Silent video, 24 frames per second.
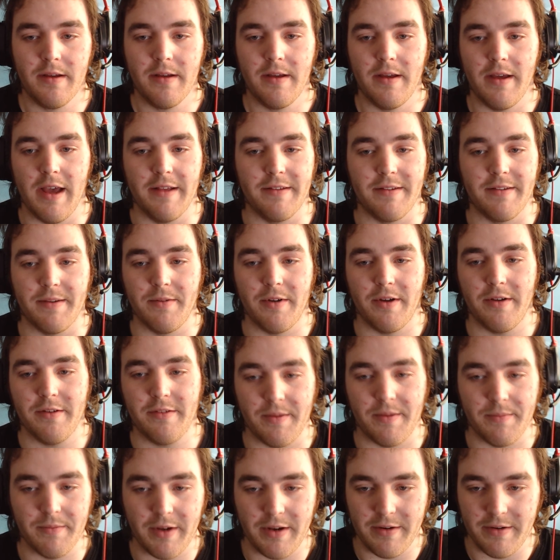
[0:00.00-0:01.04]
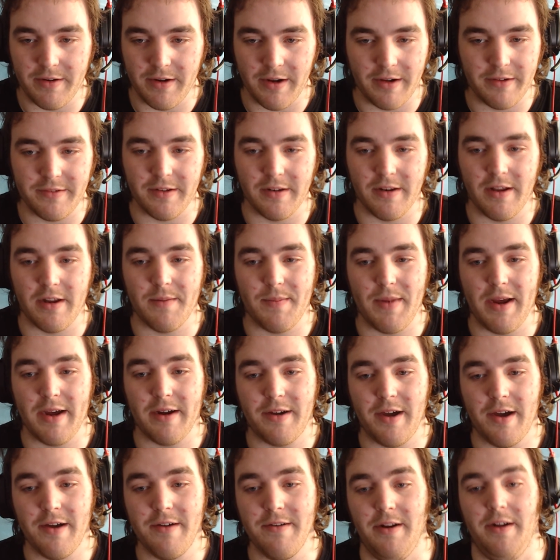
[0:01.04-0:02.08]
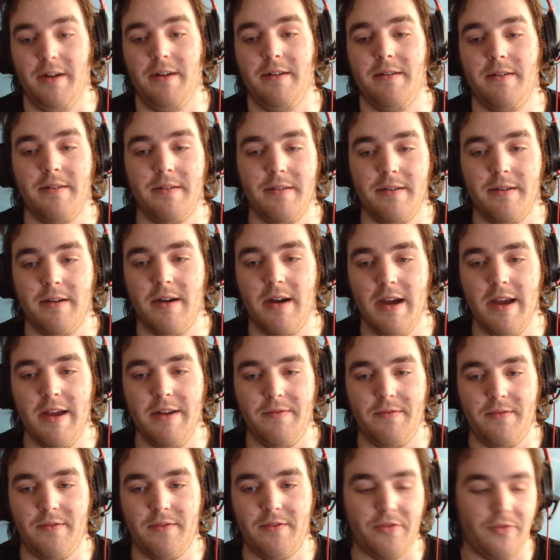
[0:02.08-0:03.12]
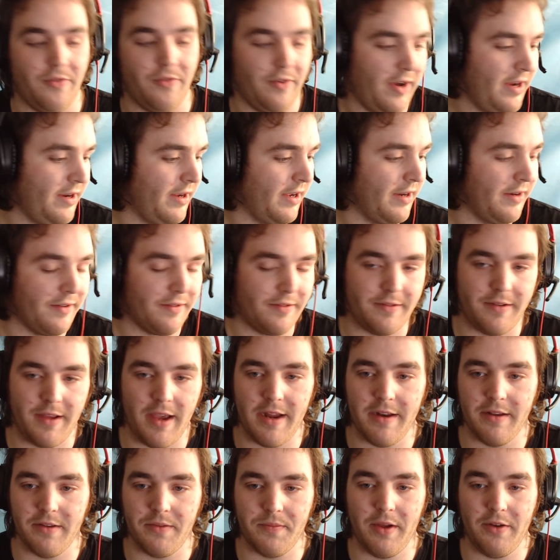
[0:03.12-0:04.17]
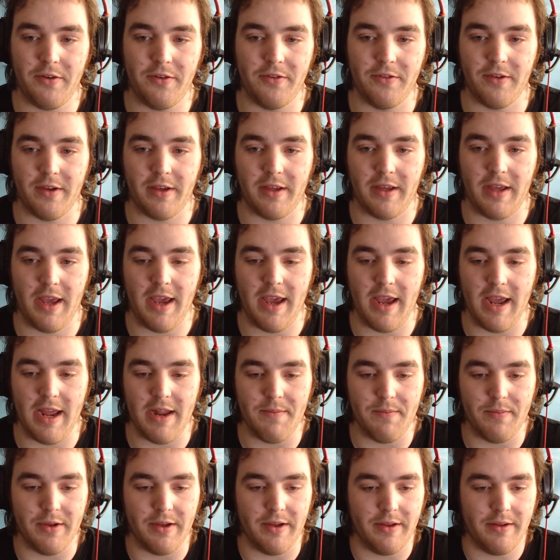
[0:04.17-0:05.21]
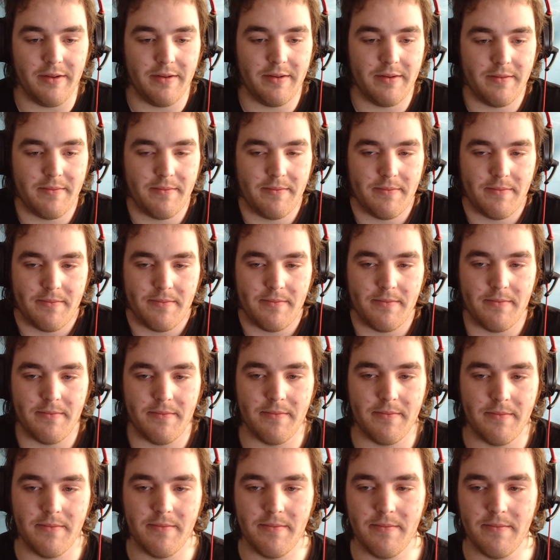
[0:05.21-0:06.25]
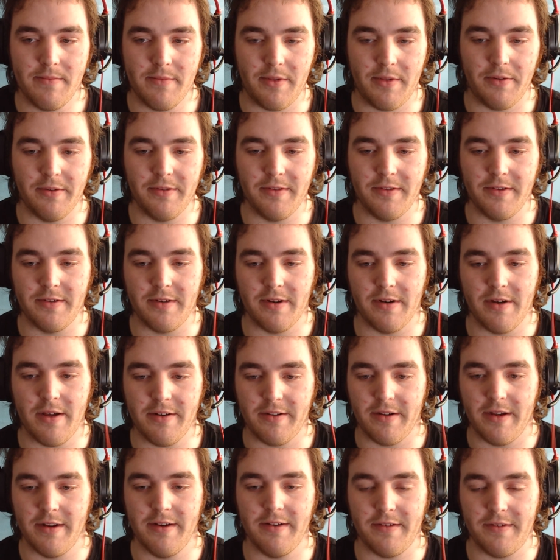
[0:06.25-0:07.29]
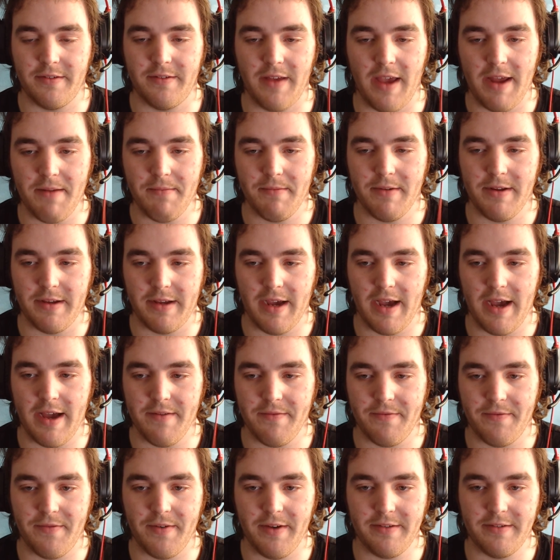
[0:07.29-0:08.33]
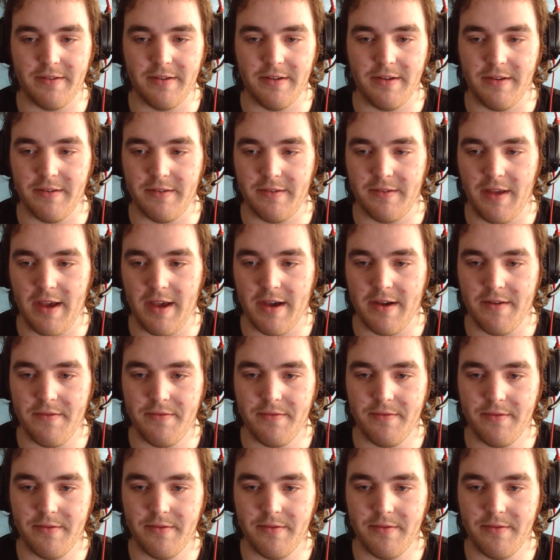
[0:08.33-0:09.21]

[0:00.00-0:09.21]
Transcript: as I'm not someone who knows a lot about coding. I try to understand as much as I can, but there isn't a lot to understand when you can't fix it yourself.